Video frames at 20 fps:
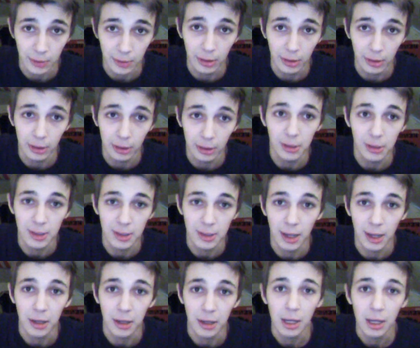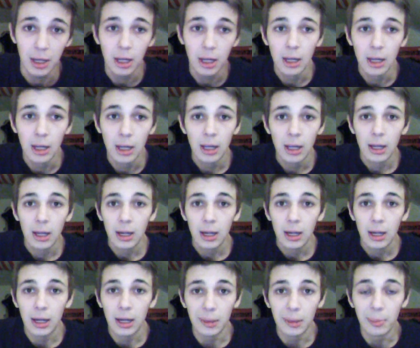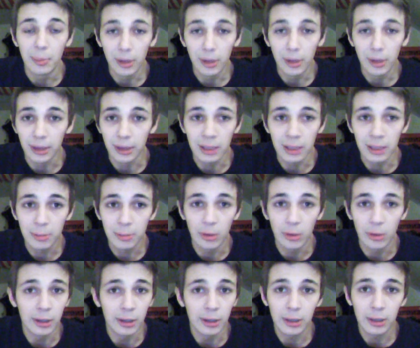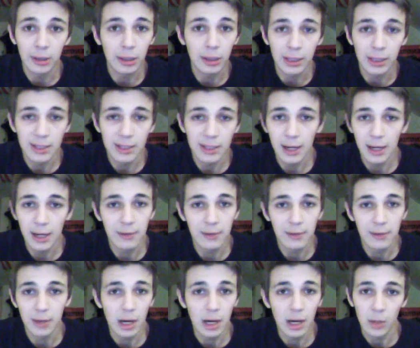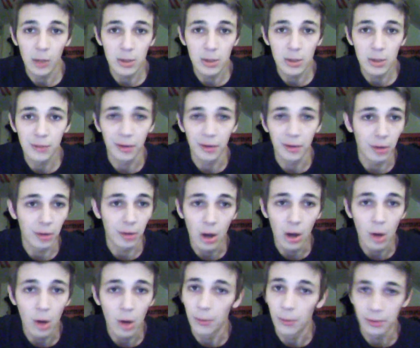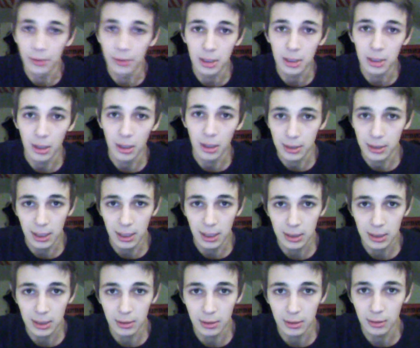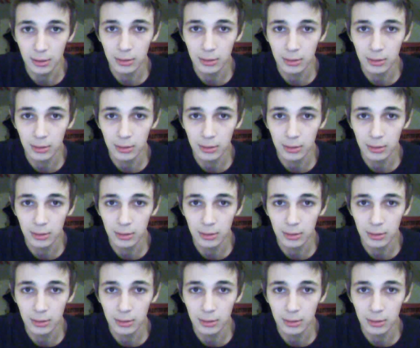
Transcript: really is that in the book at this point, he's not even there at Winterfell at all when Theon takes the